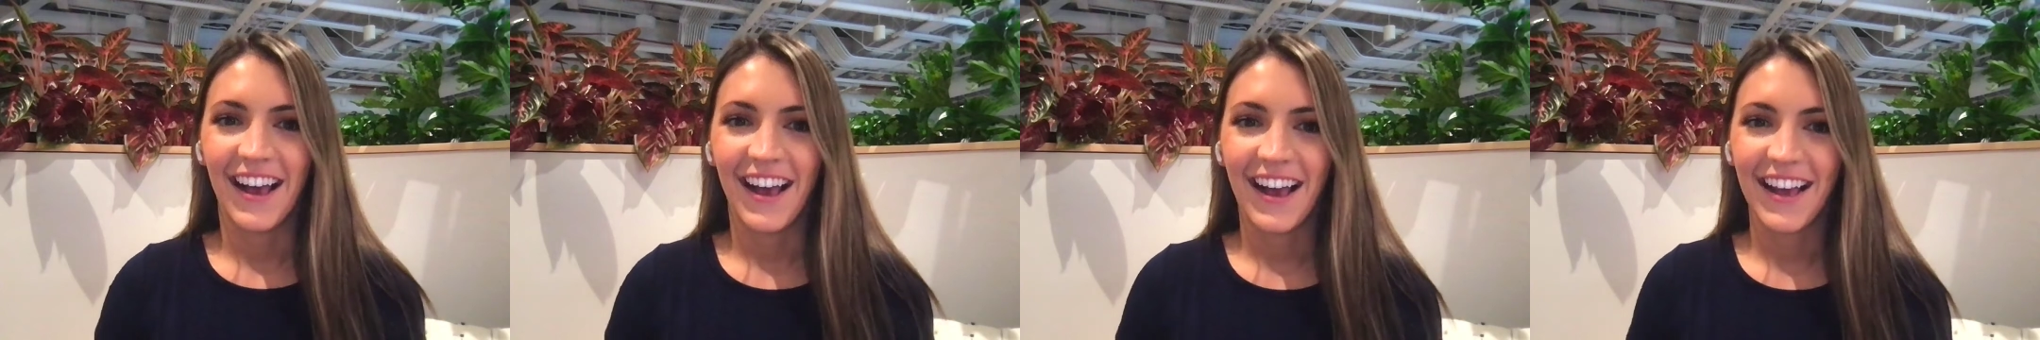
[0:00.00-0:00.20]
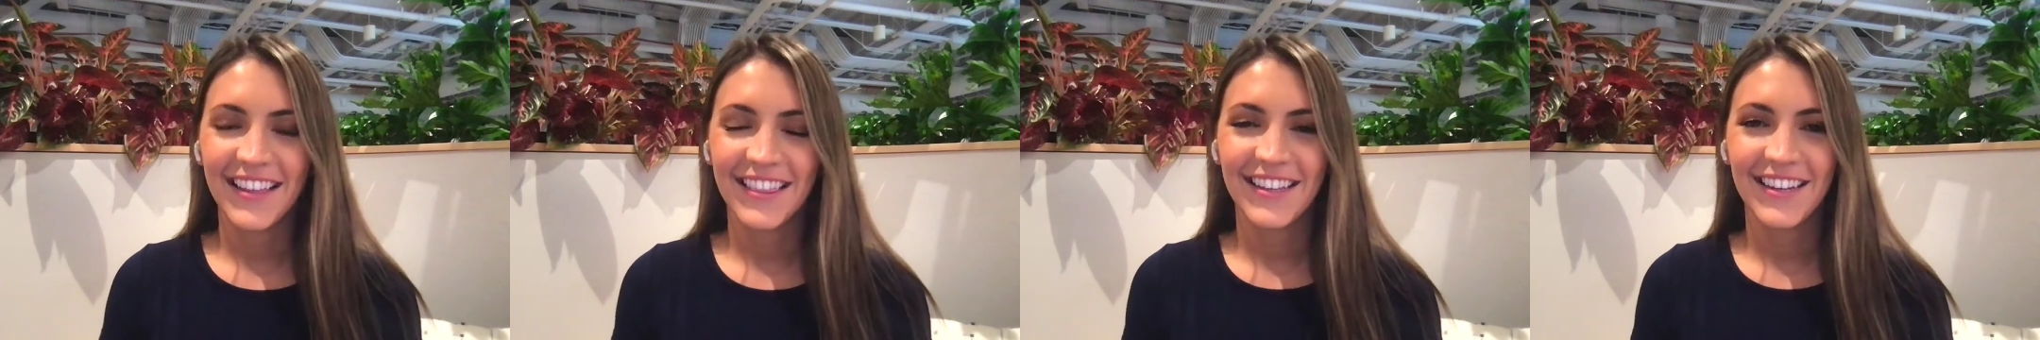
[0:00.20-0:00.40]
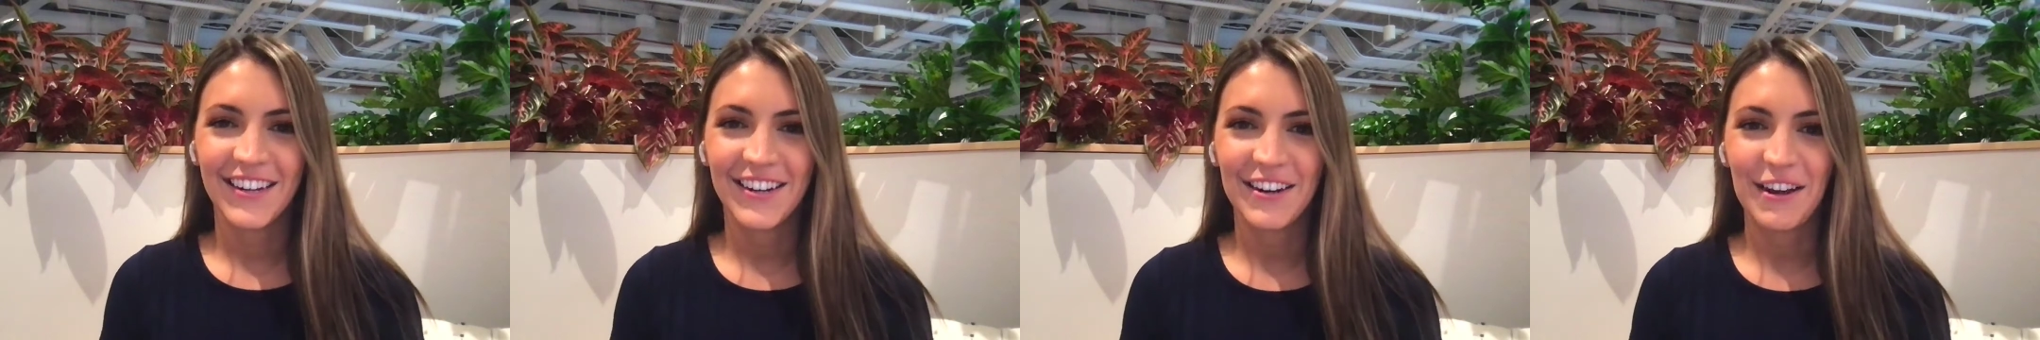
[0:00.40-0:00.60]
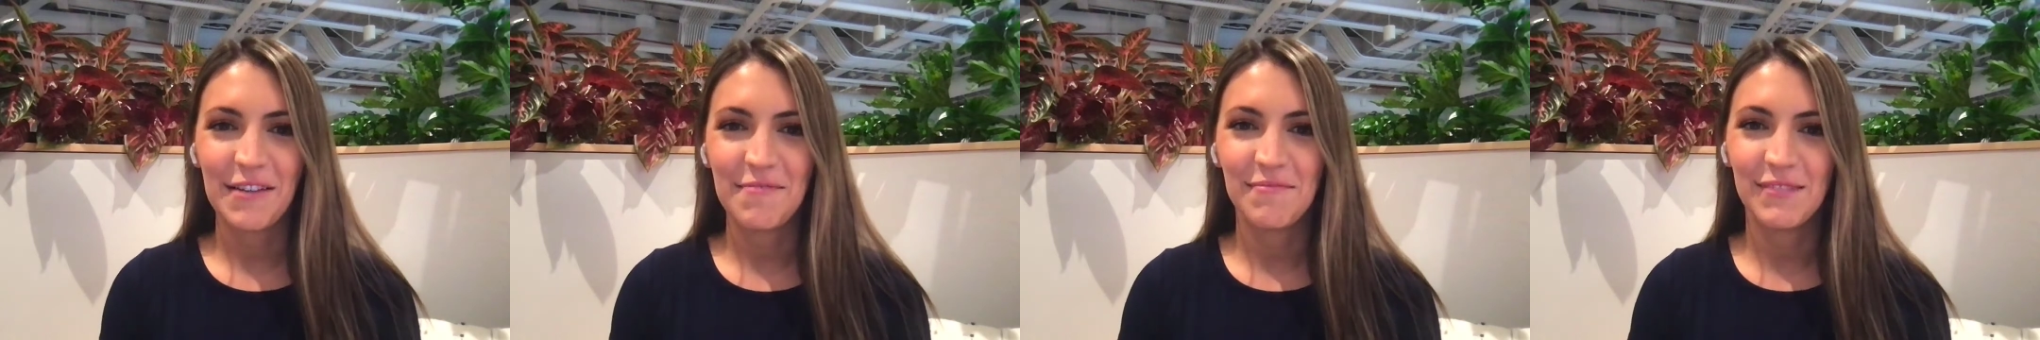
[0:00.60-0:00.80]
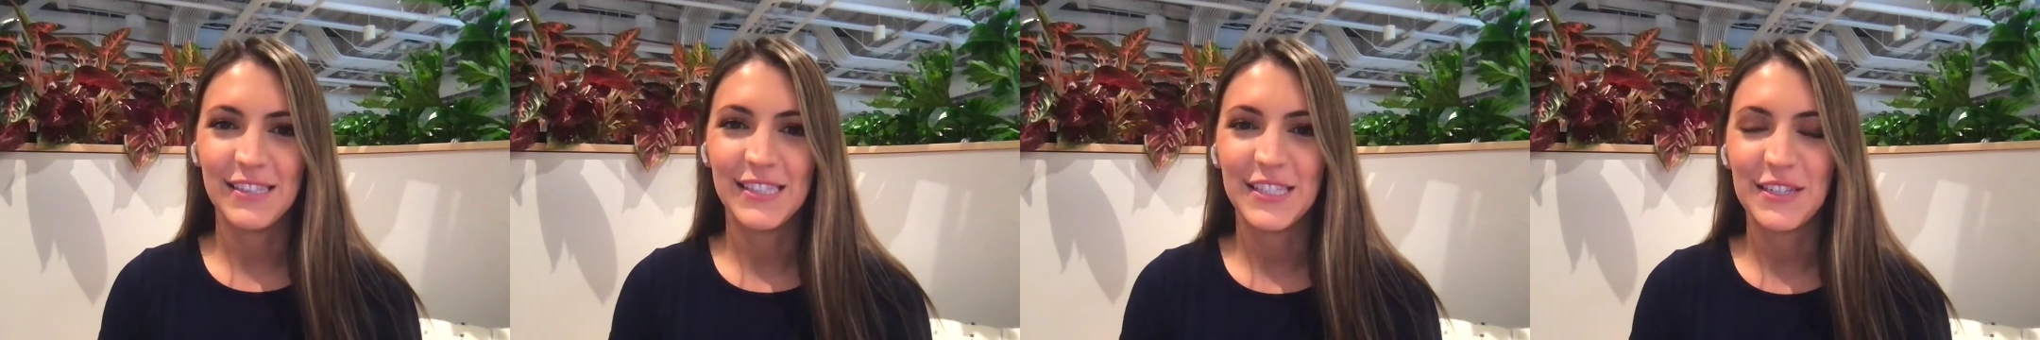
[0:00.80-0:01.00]
Hi there,
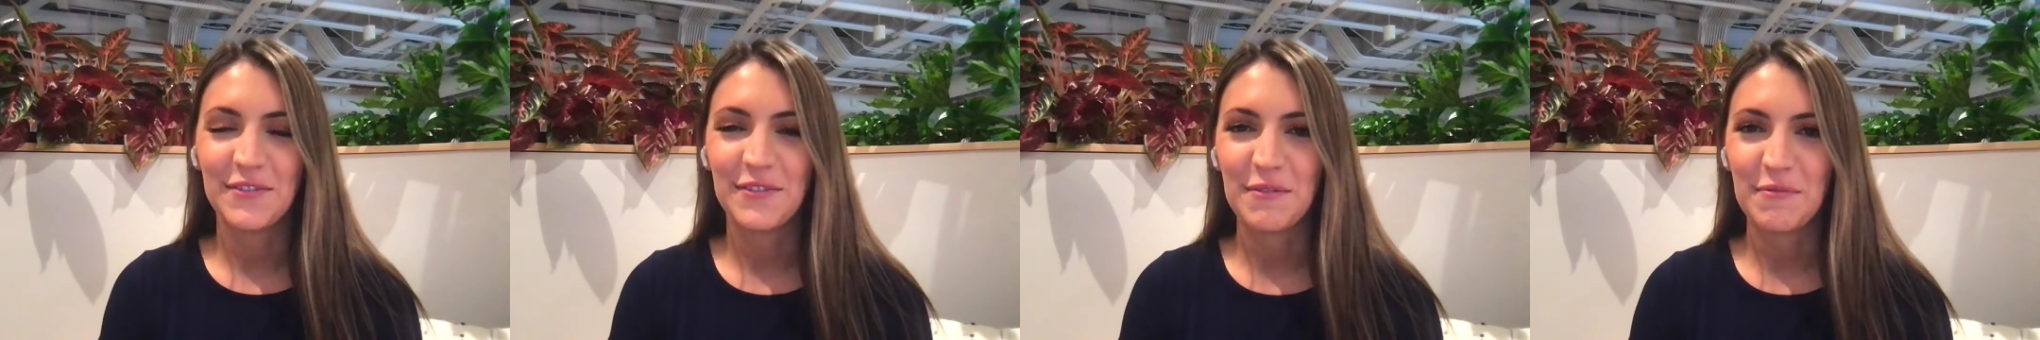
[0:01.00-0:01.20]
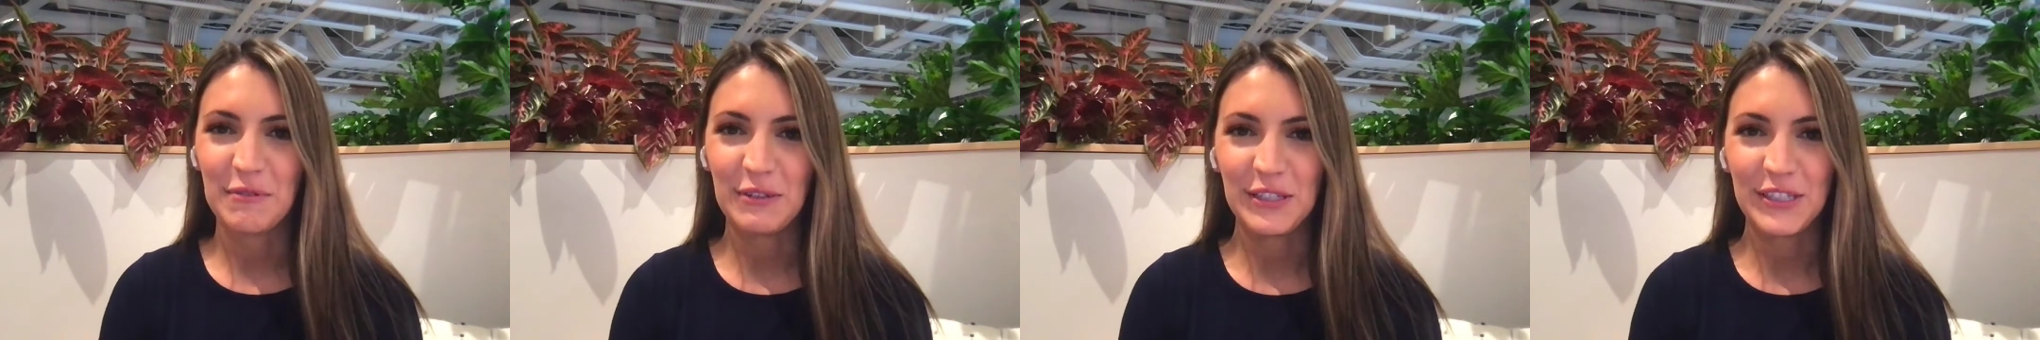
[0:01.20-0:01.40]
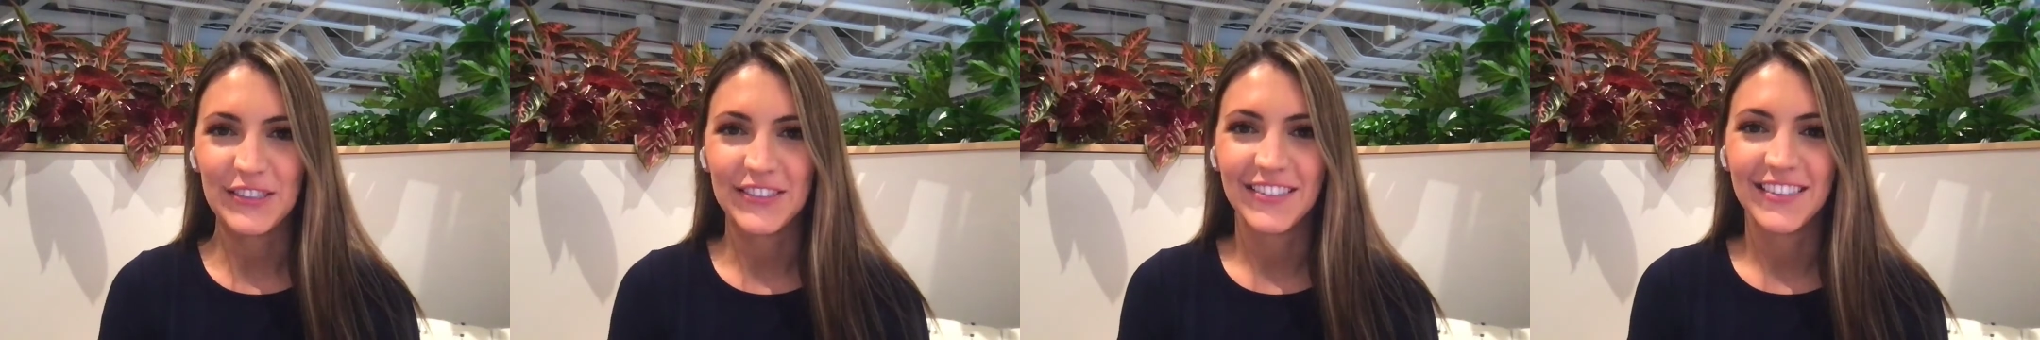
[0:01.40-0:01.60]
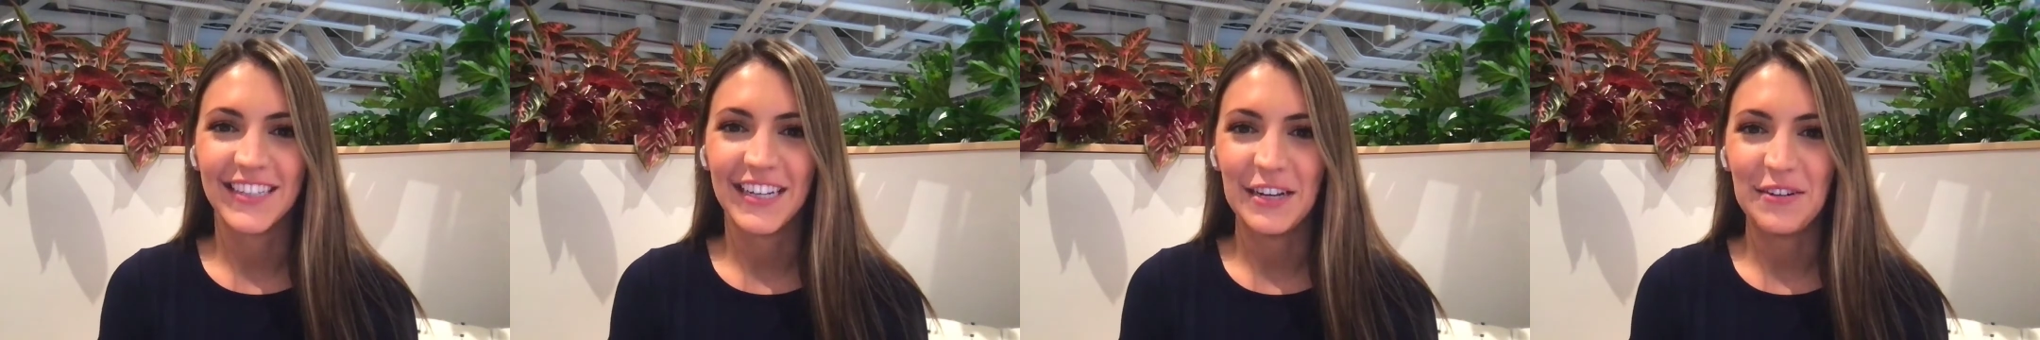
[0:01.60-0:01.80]
I'm Lindsay from Glew,